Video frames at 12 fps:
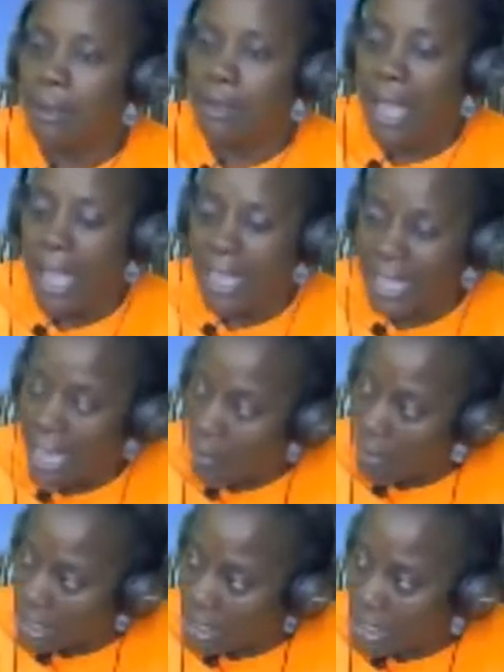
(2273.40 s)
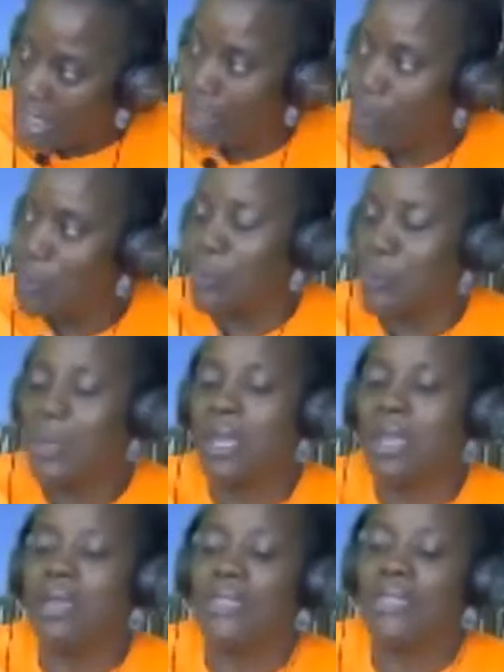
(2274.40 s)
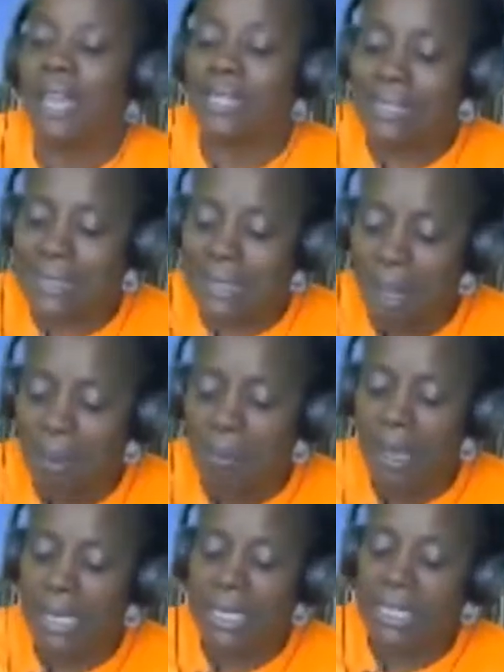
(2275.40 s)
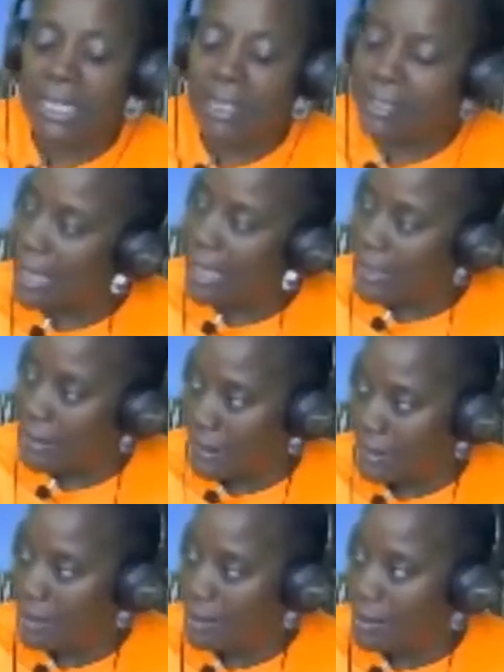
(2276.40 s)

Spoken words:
I guarantee you that somebody needs an answer.